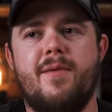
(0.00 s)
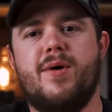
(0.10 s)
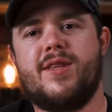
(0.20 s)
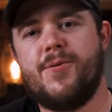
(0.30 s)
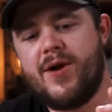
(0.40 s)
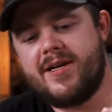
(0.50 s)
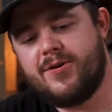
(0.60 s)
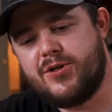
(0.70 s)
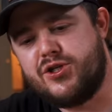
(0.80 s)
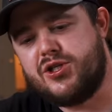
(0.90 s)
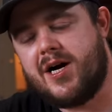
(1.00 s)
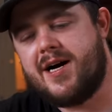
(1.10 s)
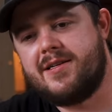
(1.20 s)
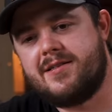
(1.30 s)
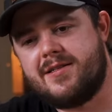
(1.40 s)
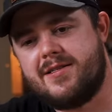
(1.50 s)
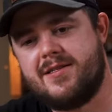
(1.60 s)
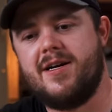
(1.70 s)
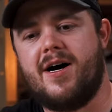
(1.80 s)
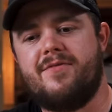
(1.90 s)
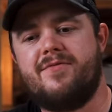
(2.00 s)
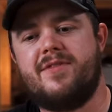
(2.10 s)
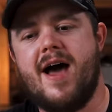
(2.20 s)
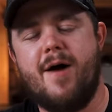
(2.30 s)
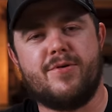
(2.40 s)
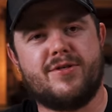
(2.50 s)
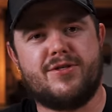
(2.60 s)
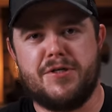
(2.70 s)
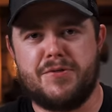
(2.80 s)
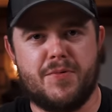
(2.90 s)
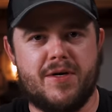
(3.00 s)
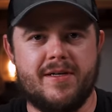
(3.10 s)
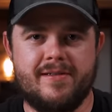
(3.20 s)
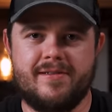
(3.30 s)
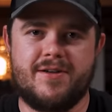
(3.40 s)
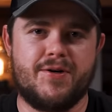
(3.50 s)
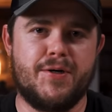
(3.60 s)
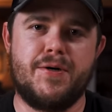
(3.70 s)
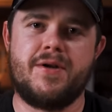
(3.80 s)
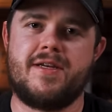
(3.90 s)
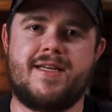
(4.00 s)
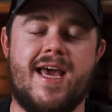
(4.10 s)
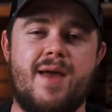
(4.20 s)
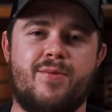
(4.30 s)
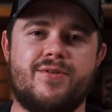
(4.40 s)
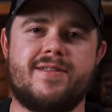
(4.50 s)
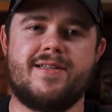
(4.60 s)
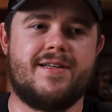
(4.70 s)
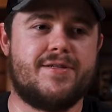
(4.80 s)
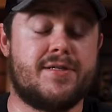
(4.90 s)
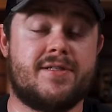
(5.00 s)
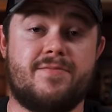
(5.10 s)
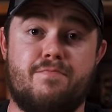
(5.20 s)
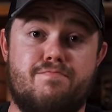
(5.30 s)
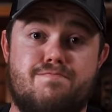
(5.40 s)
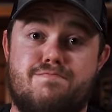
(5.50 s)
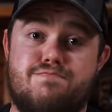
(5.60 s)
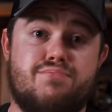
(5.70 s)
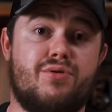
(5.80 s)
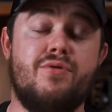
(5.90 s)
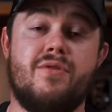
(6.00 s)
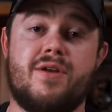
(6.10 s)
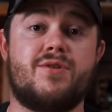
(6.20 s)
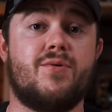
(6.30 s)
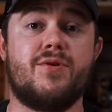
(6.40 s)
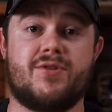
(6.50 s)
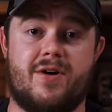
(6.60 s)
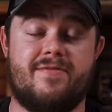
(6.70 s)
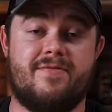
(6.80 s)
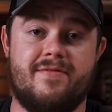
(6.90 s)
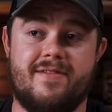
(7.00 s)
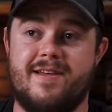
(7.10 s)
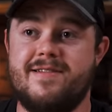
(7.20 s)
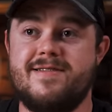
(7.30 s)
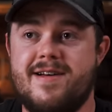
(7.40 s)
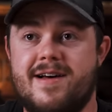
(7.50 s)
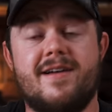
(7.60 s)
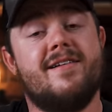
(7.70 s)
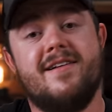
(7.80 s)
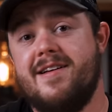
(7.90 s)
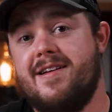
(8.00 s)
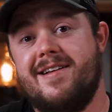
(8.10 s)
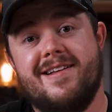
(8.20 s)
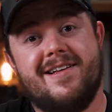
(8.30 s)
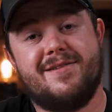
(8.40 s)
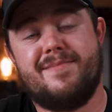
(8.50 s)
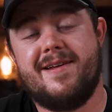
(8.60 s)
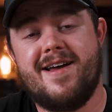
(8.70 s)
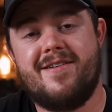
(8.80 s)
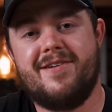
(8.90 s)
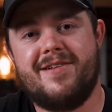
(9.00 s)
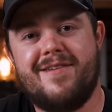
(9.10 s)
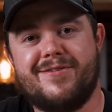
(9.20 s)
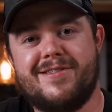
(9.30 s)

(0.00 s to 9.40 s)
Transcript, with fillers: But then when I saw John's stuff, that was just what turned the tables and just blew the doors off. And uh, it's been downhill ever